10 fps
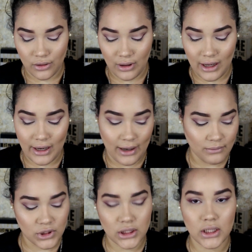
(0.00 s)
and I'm
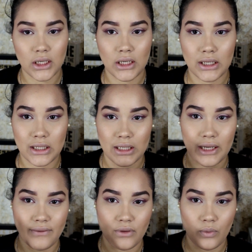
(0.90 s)
just gonna leave
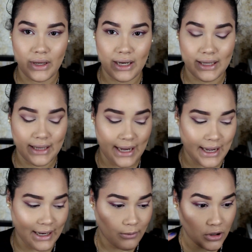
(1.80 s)
the wing like that, and
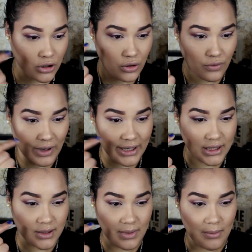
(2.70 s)
I'm gonna go right into
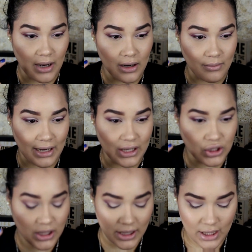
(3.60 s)
my bottom lash
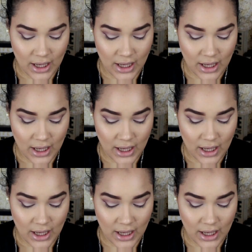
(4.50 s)
line.